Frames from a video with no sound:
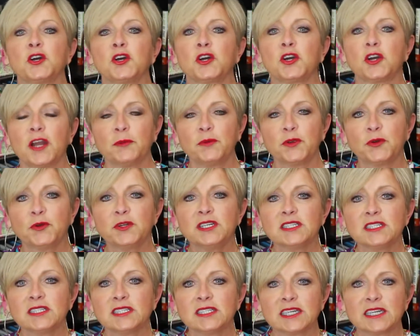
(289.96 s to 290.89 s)
Grab your
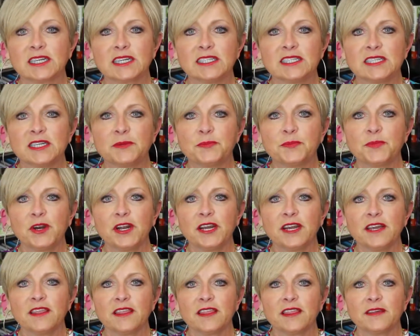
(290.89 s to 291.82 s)
wrists, take a deep breath.
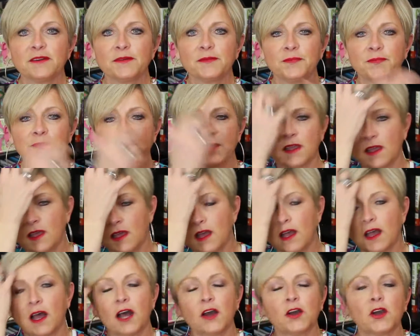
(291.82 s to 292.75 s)

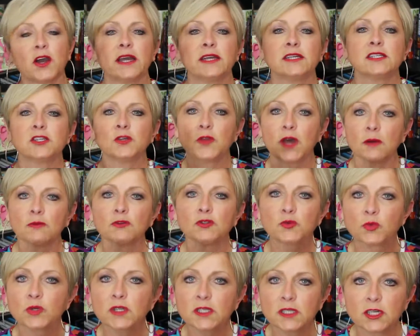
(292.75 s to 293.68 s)
Okay, so that was
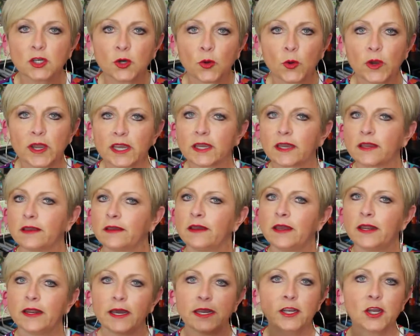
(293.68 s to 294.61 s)
really quick,
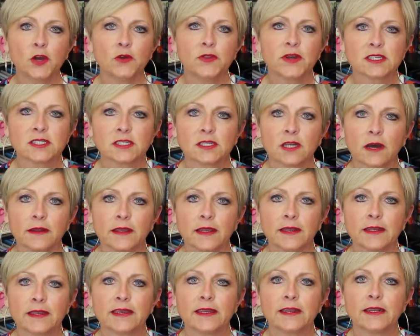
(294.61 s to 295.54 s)
and I know that's not
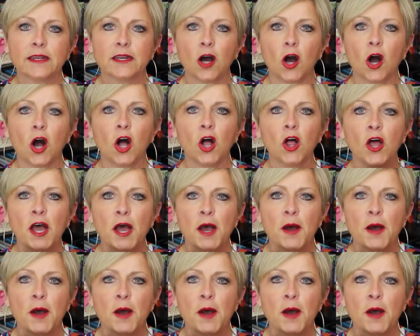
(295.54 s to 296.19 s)
going to get it all,